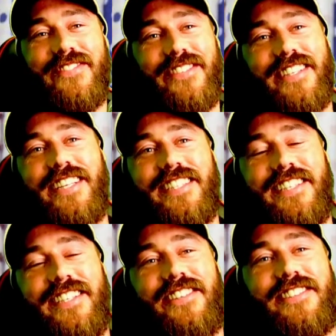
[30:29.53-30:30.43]
is it
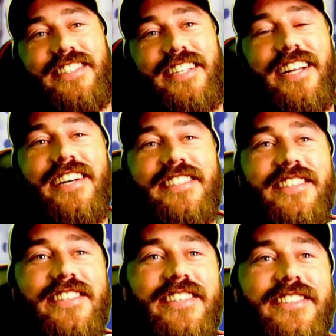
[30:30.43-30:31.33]
Hughes? No, it's not
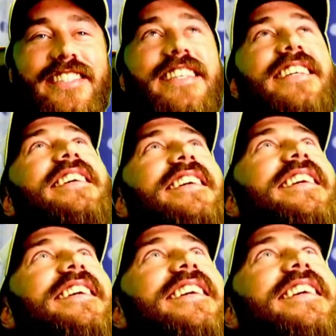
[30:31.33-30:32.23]
Hughes.
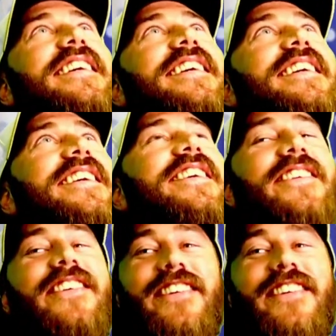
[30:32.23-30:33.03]
who